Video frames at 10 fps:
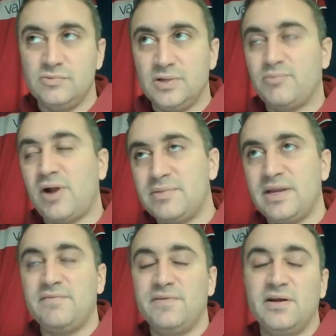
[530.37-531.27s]
well, probably
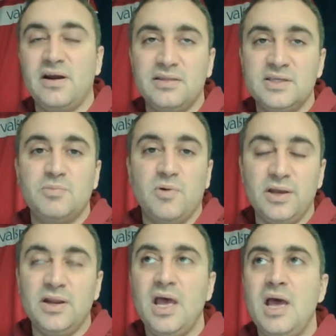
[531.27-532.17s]
not figured out at this point,